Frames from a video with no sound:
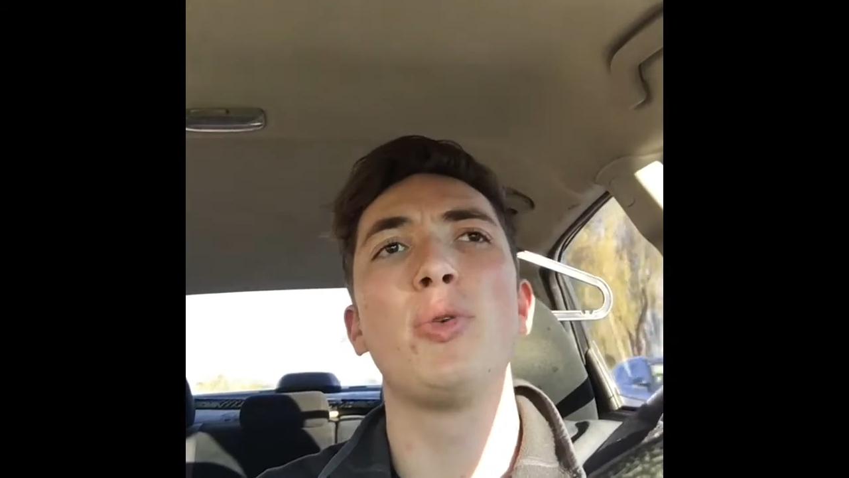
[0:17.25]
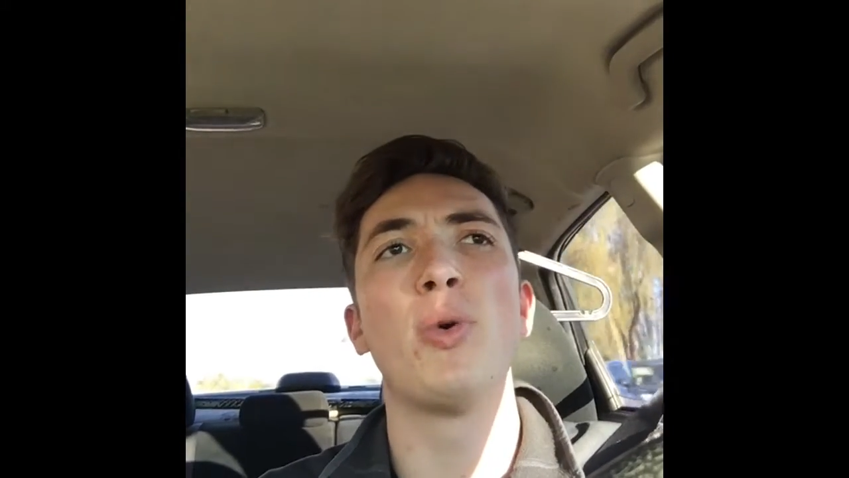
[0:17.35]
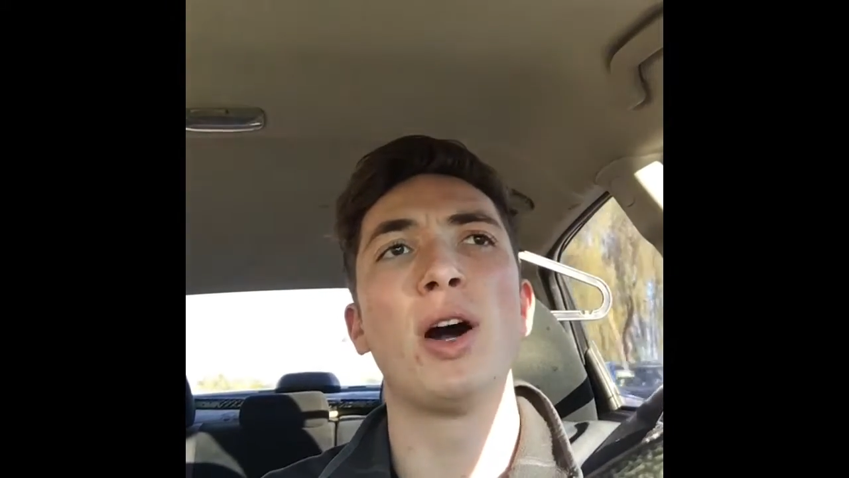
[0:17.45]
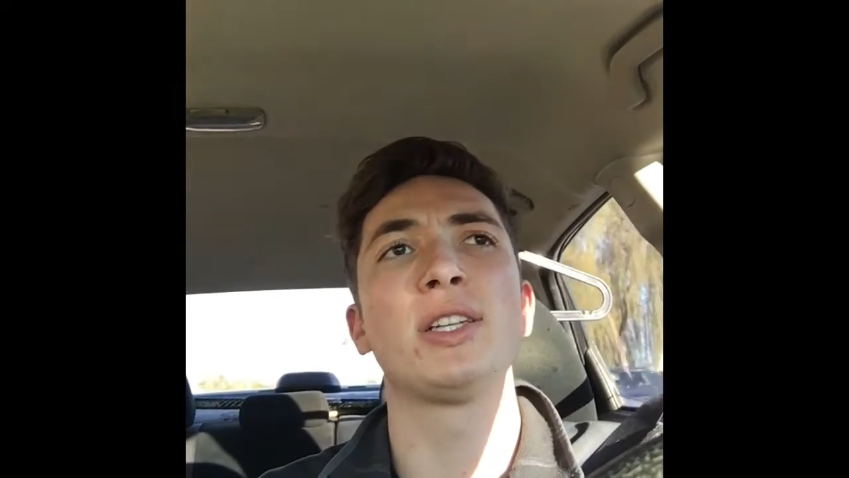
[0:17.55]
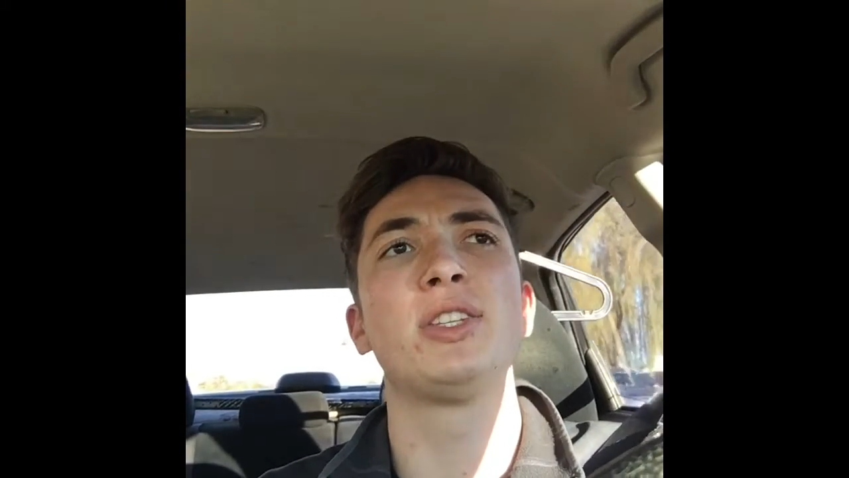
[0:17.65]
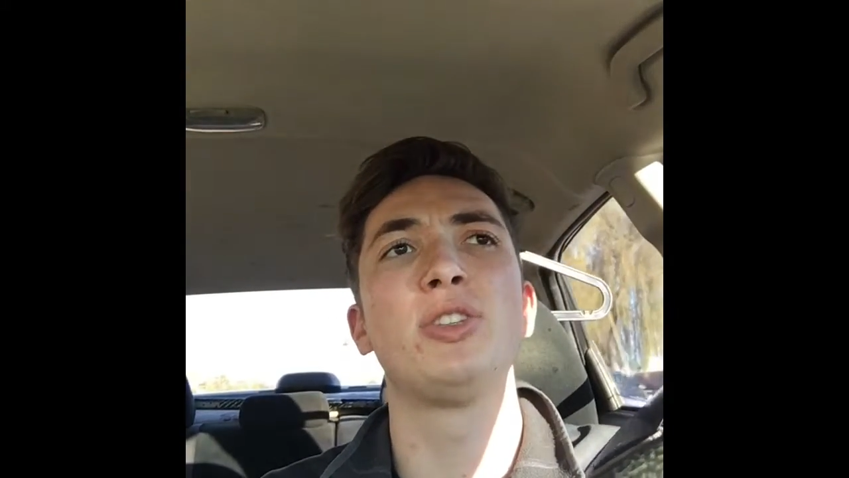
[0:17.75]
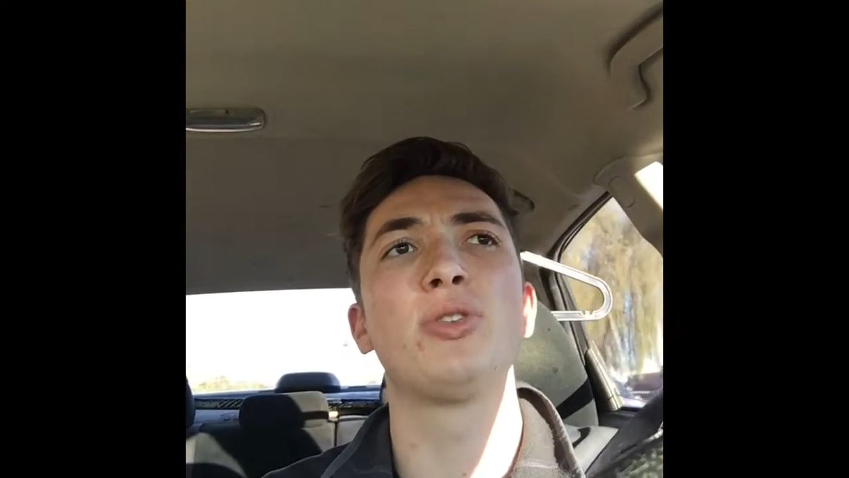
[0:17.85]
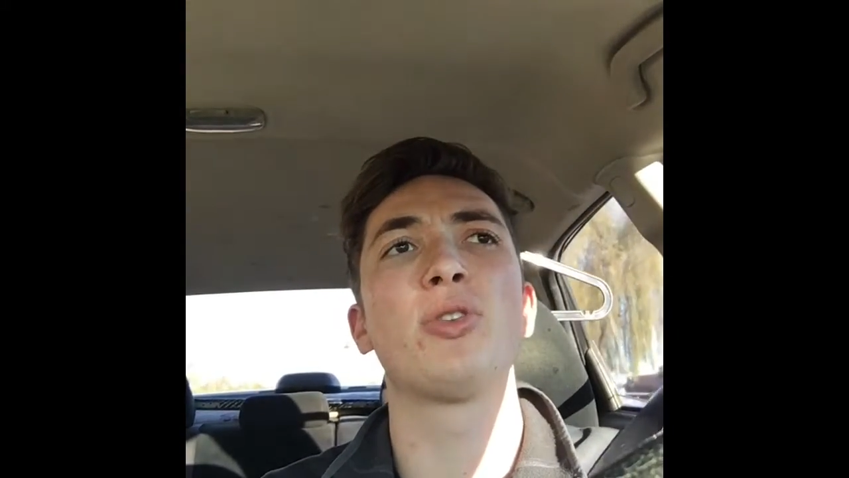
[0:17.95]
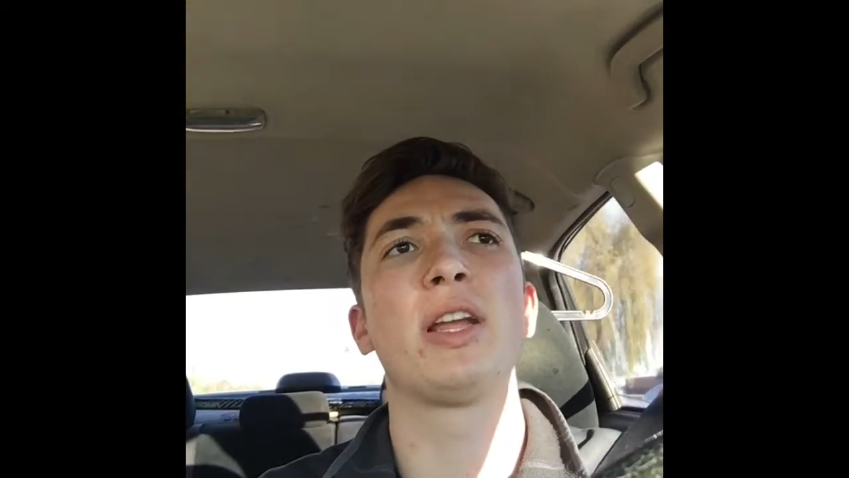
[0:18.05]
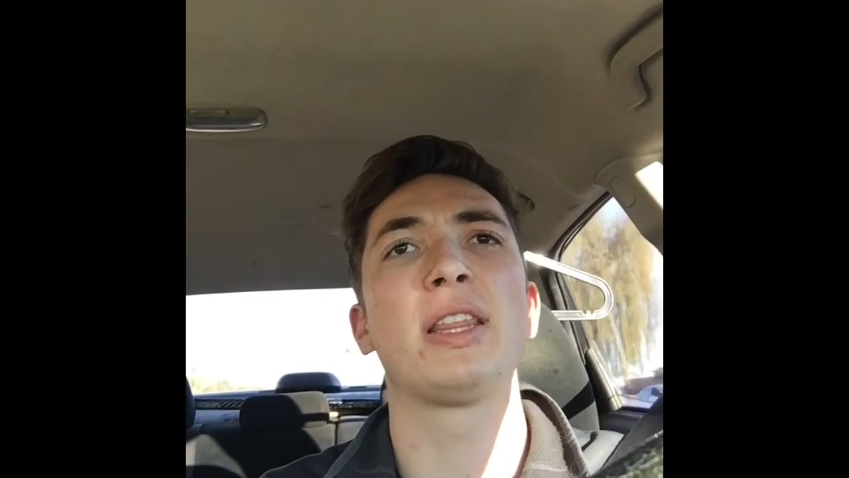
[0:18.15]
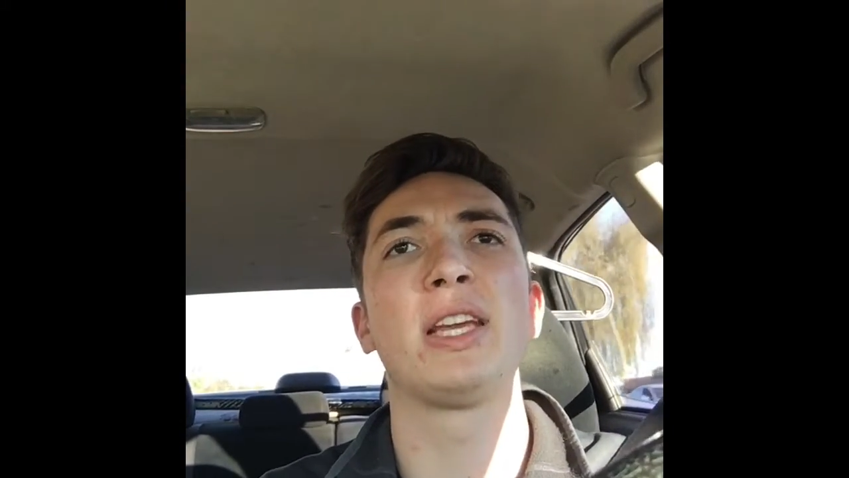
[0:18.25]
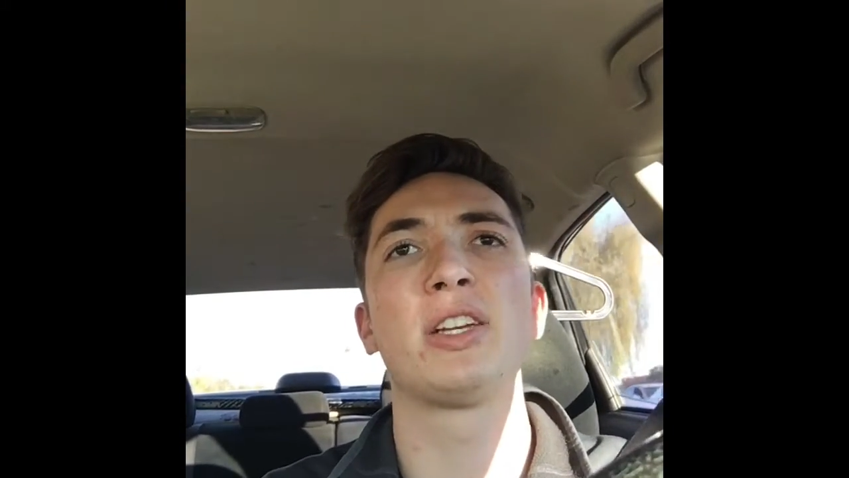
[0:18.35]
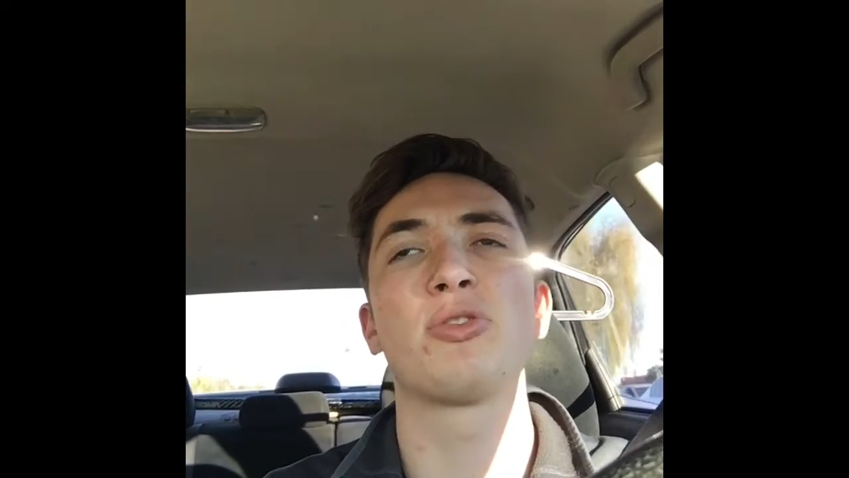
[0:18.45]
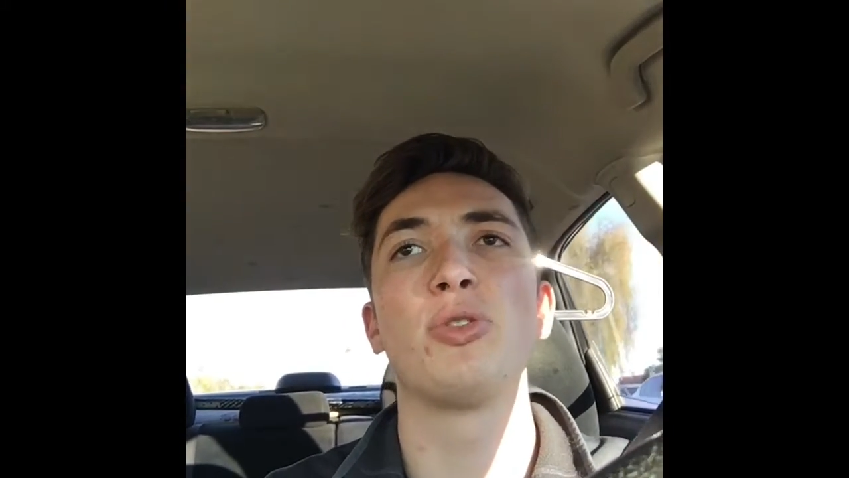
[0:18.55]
want to do great things,